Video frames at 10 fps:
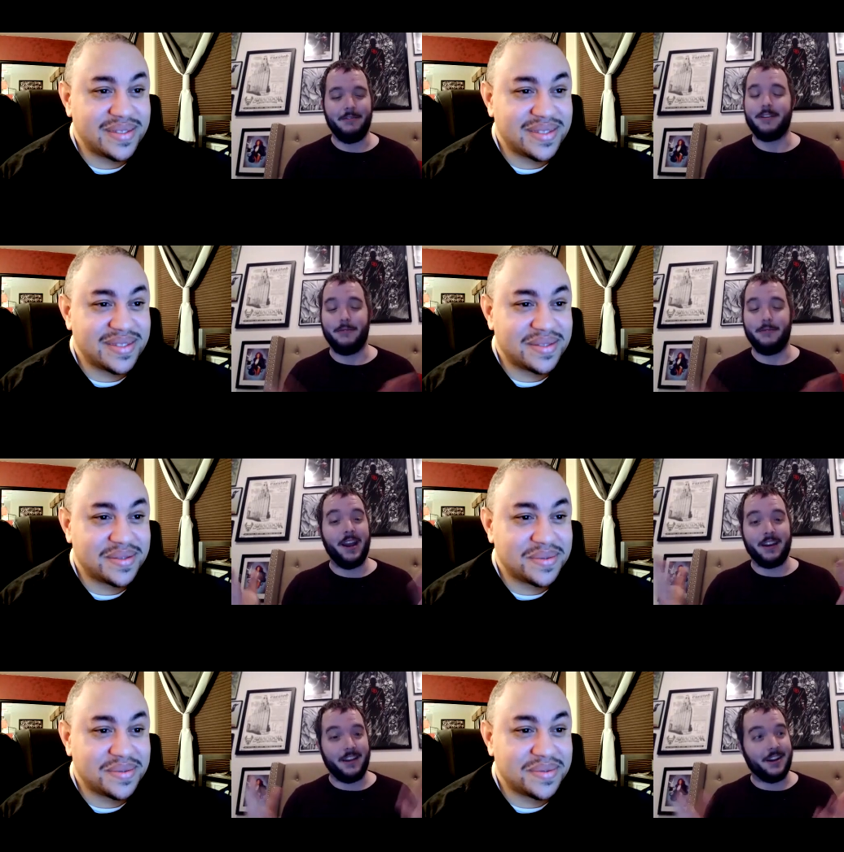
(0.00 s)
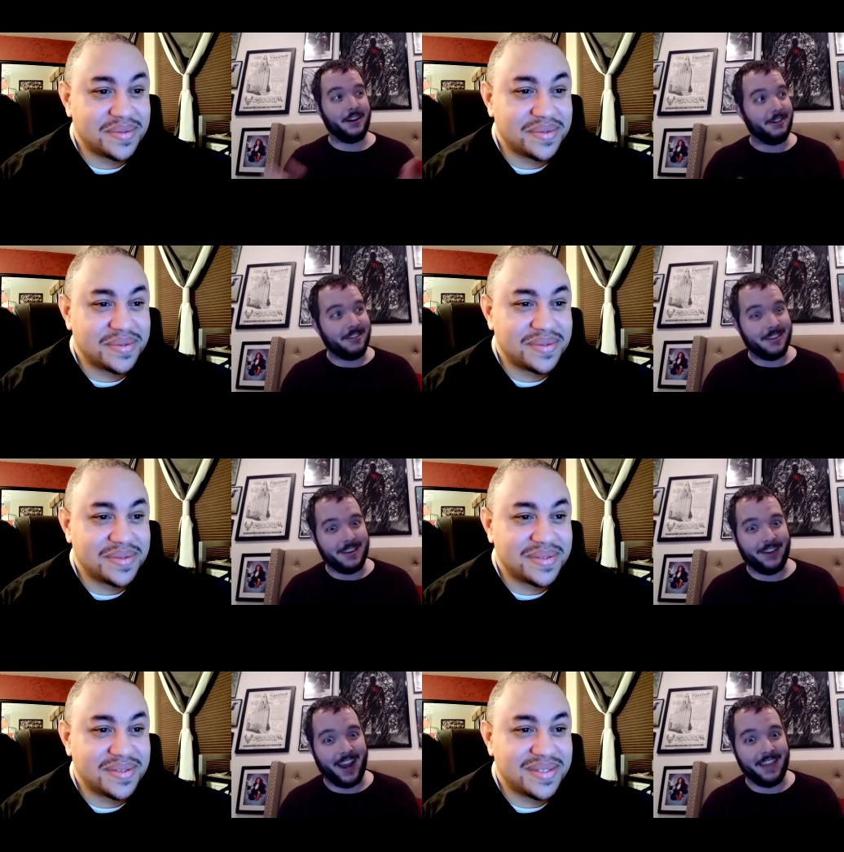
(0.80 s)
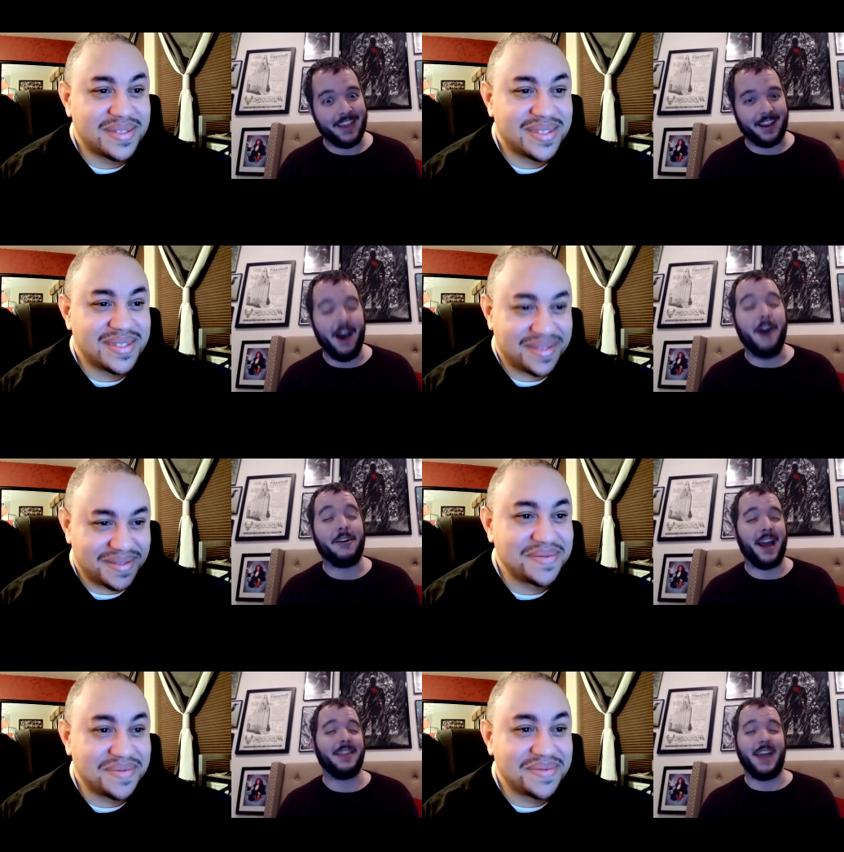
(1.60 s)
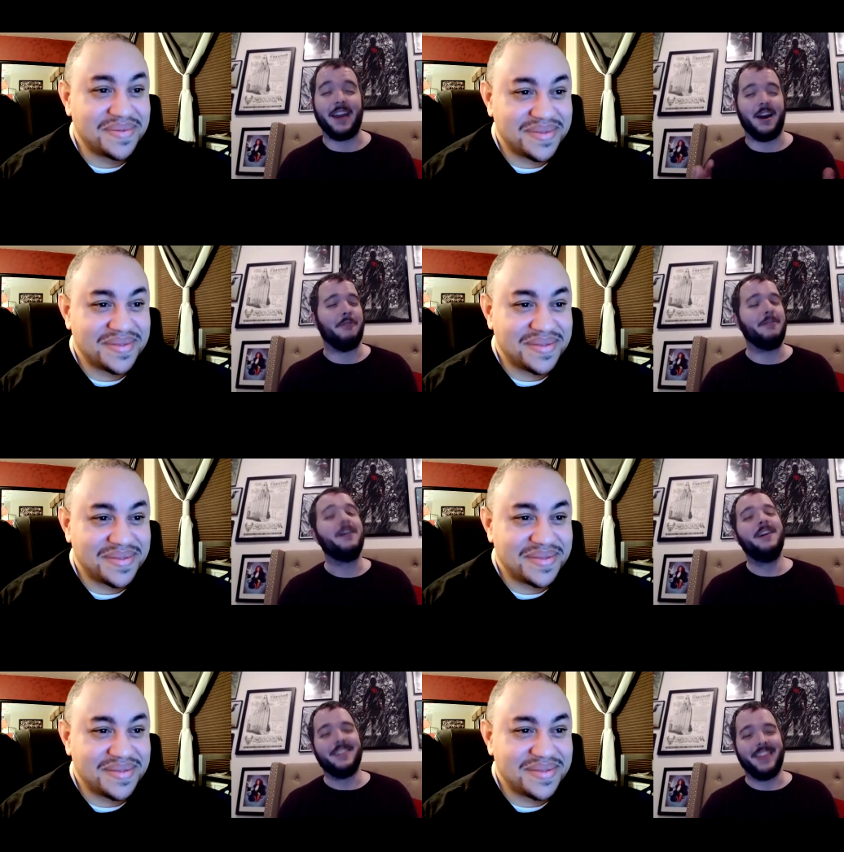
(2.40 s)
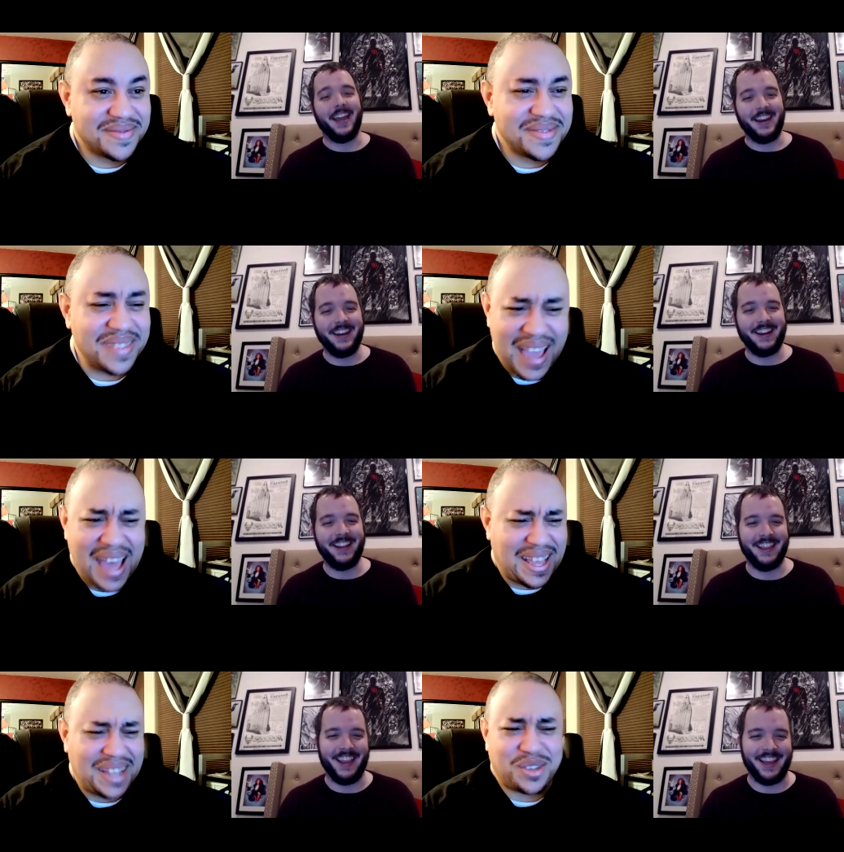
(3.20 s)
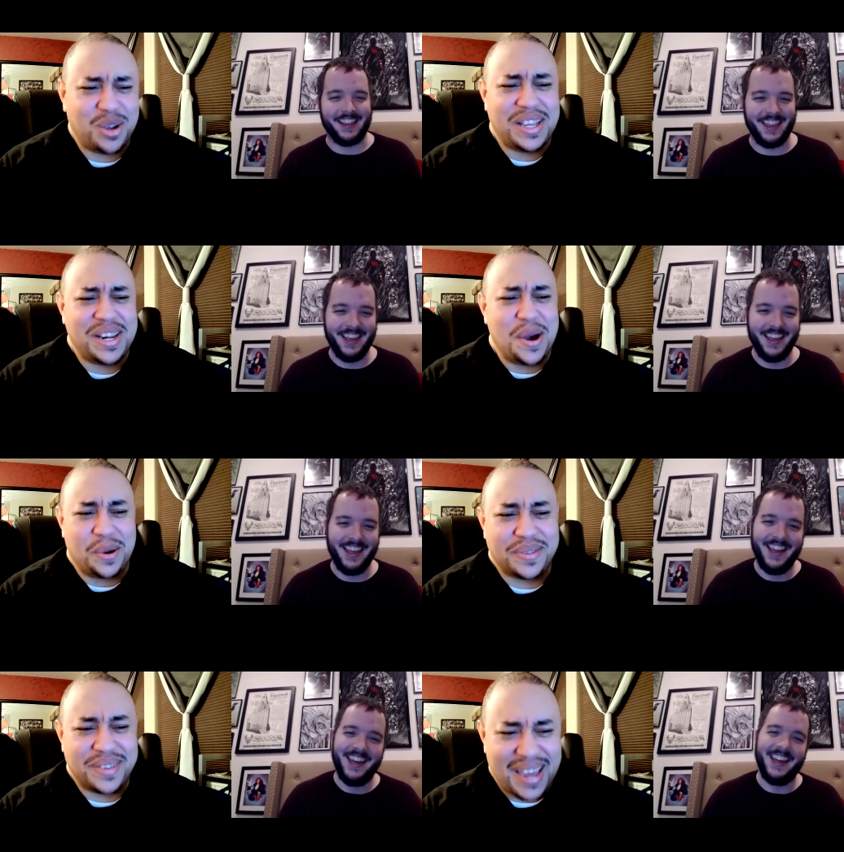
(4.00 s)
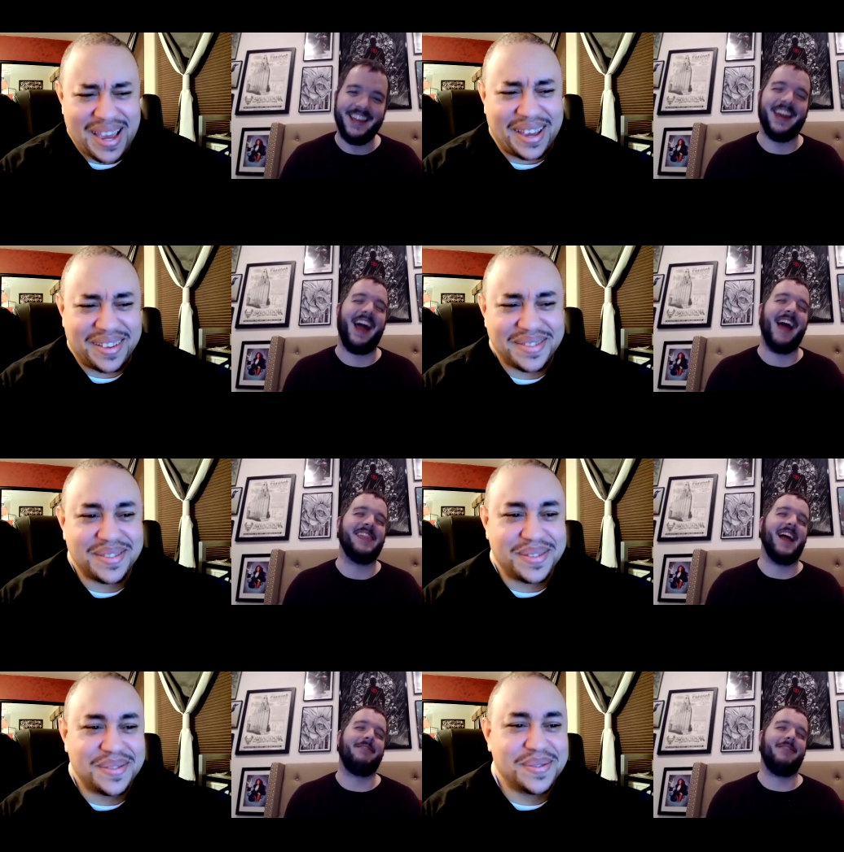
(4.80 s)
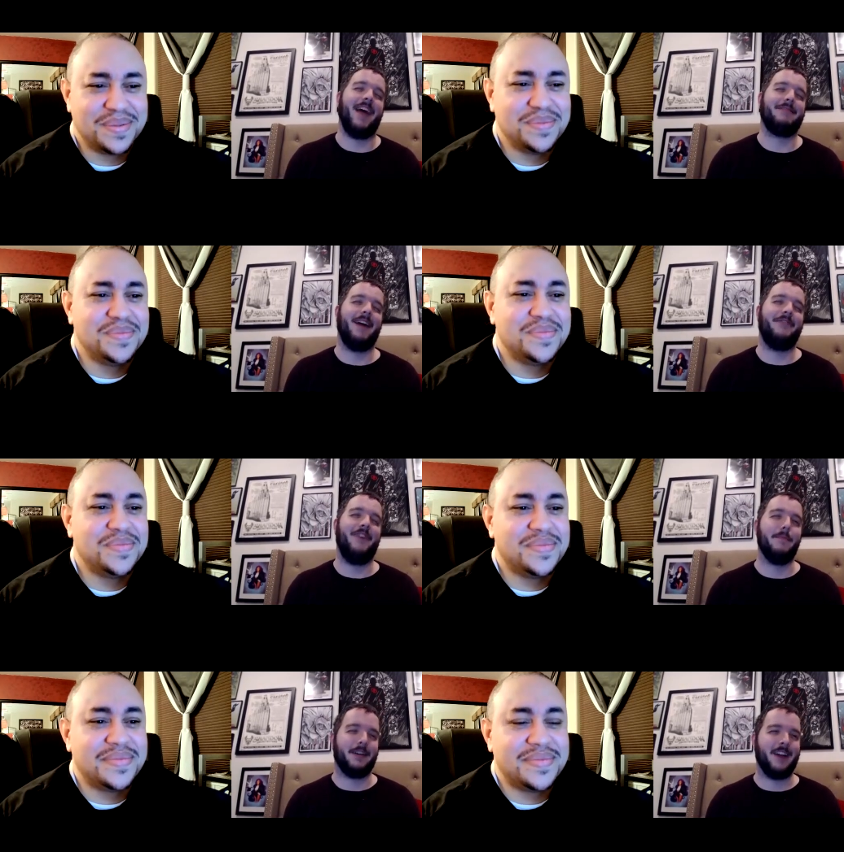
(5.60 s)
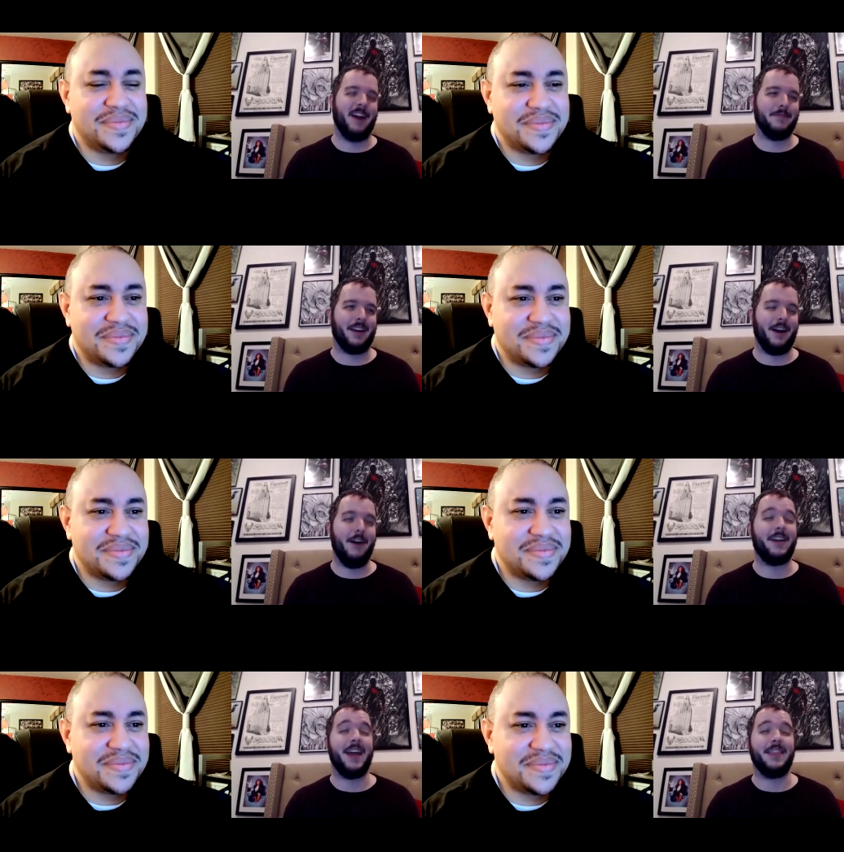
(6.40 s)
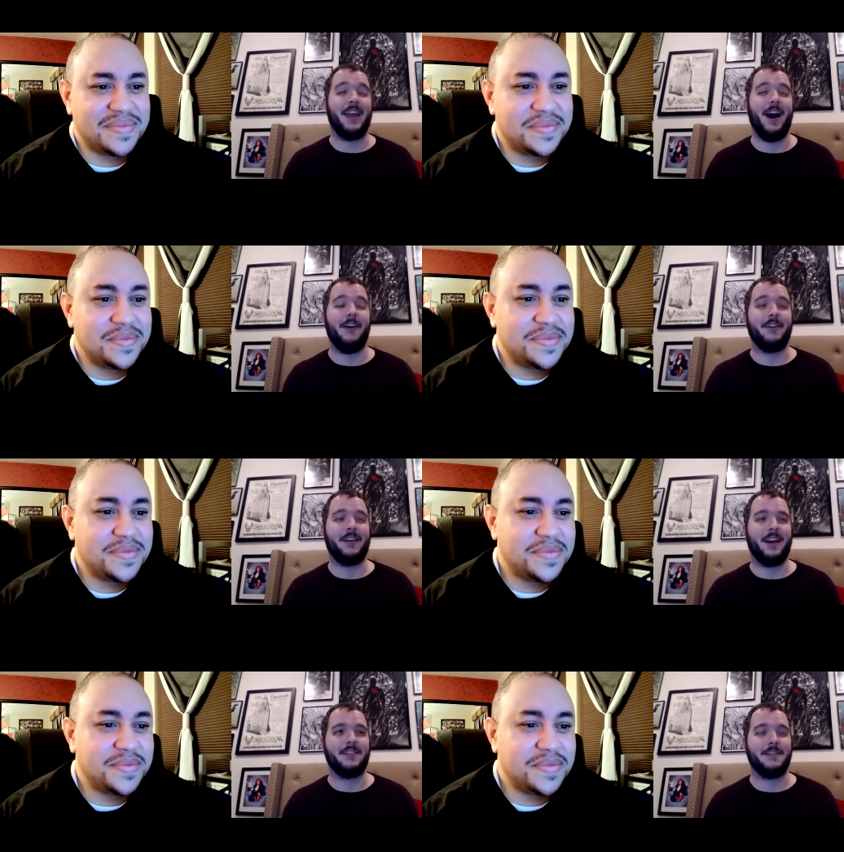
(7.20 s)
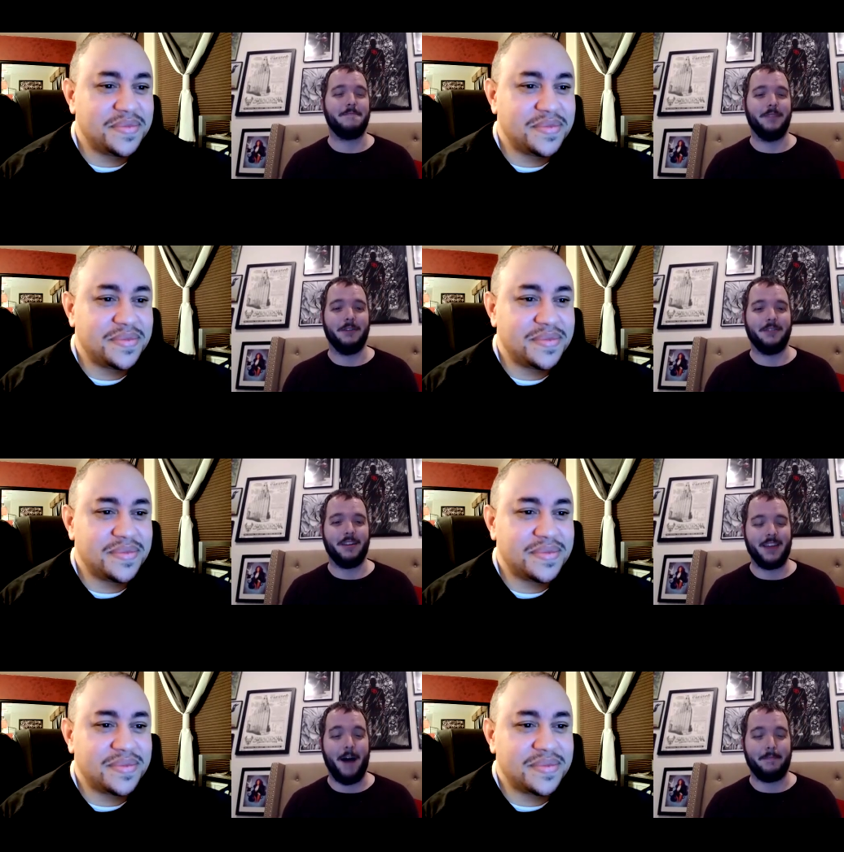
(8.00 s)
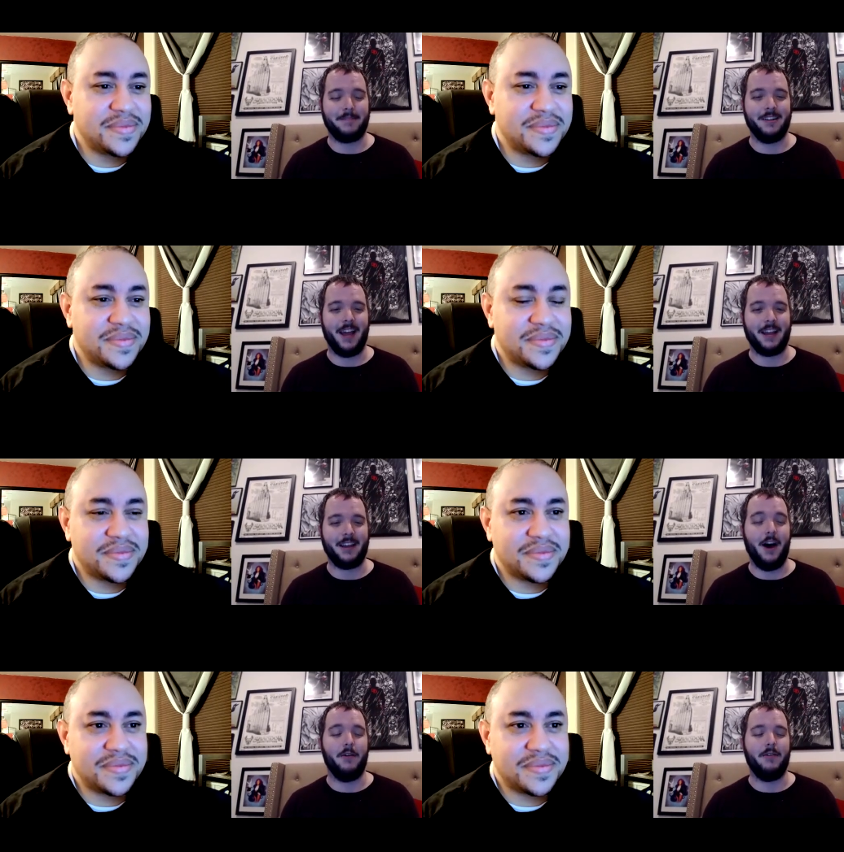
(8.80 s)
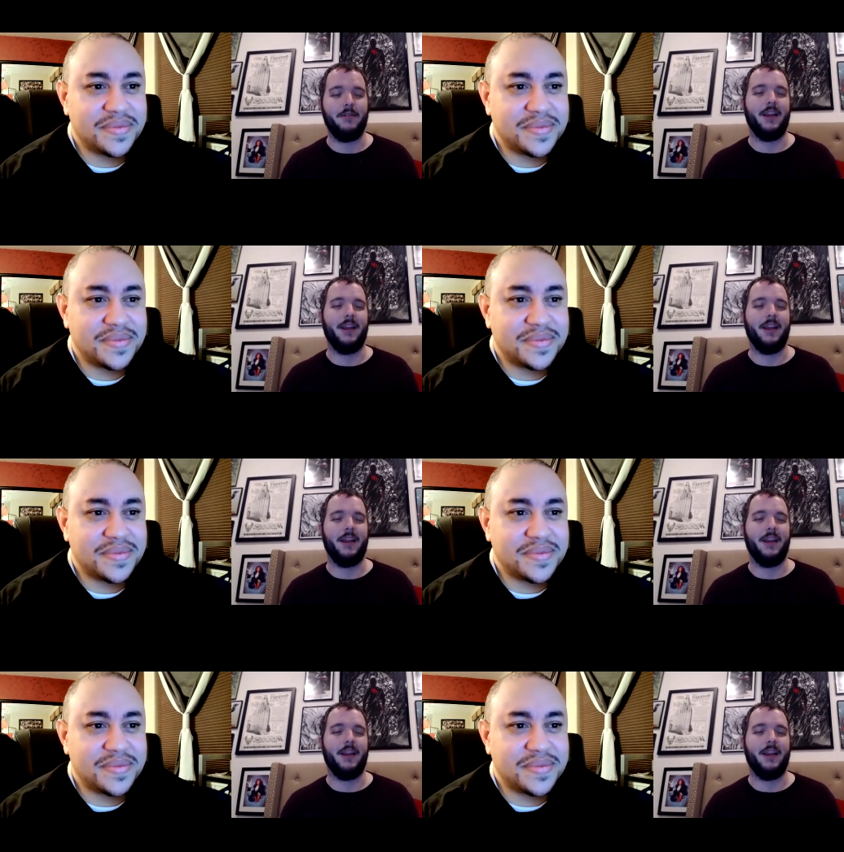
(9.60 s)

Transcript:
Speaker 1: it was the Reagan years and stuff like that. I was like, okay, they know. They know. Yeah,
Speaker 2: they like, totally know. Yeah.
Speaker 1: Like that's when I felt more comfortable. It's like, okay, they aren't gonna just blow this up to like a